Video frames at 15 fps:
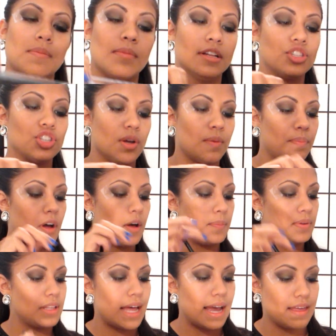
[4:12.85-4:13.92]
much
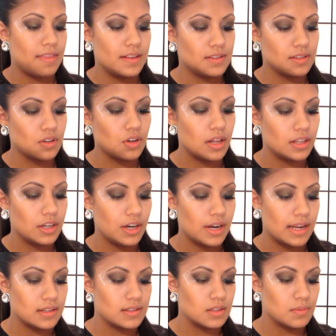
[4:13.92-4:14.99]
apply this color
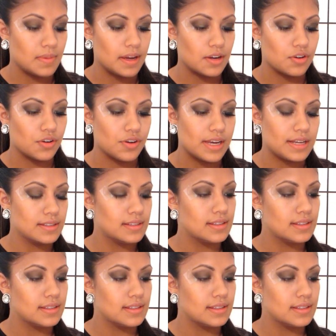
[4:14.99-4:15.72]
into my crease.